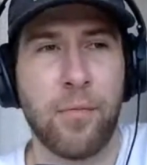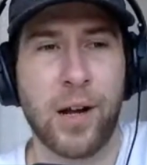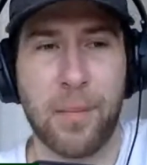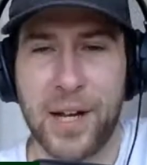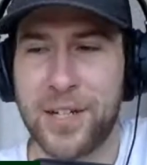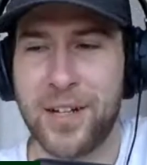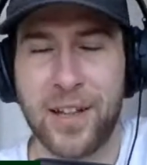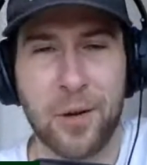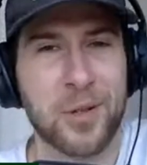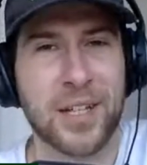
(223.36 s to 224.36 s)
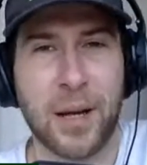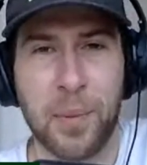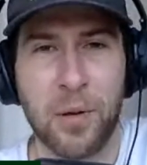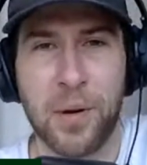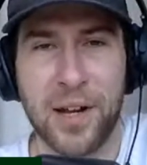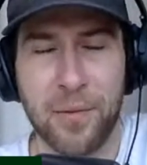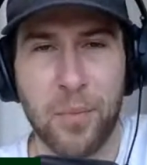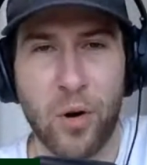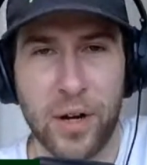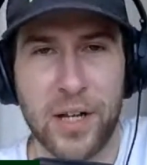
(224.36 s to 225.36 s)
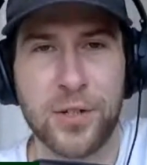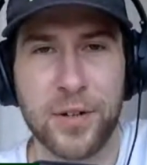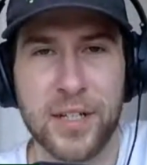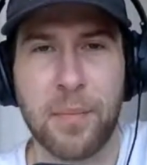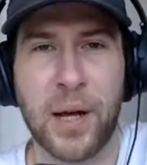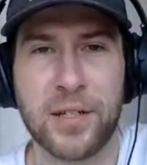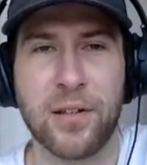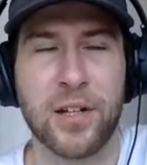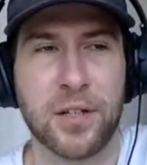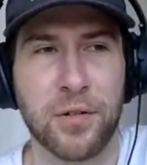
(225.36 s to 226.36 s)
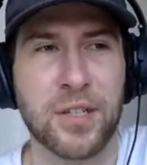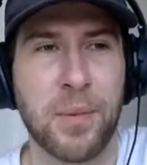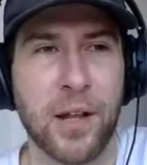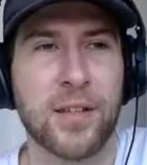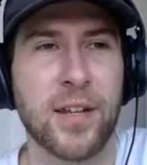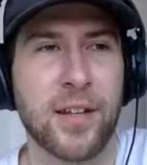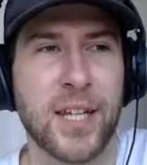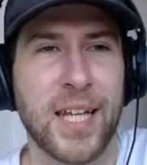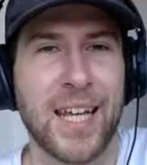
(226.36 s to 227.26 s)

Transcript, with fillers: When I mentioned that there was a couple of more injuries, the Bucks lost Khris Middleton